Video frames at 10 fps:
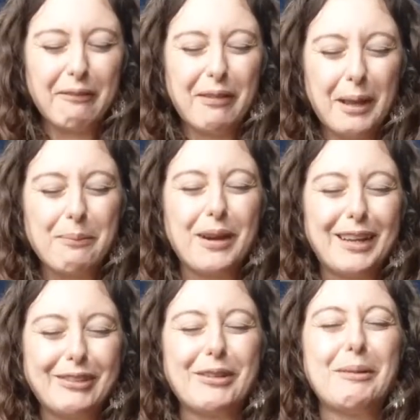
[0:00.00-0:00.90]

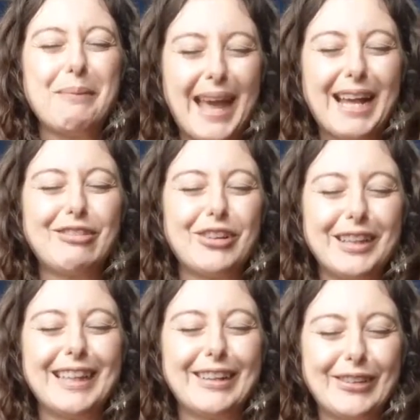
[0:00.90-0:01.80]
vibrational match
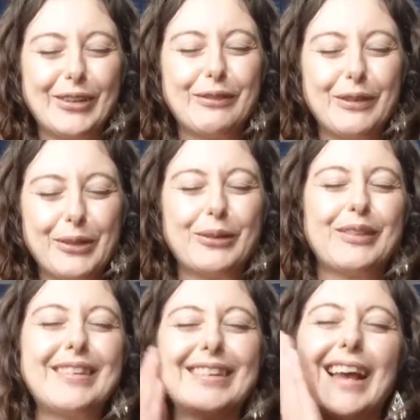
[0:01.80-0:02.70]
elixir for those
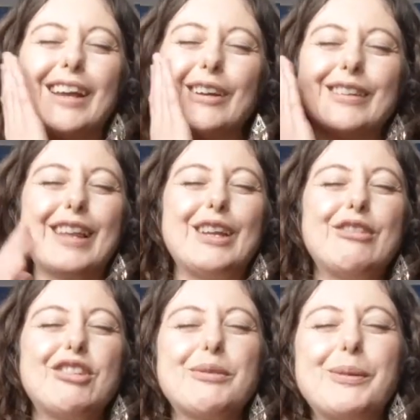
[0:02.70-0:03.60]
desires that you
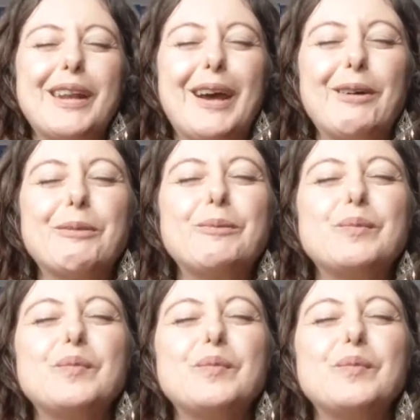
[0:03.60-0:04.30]
just put out.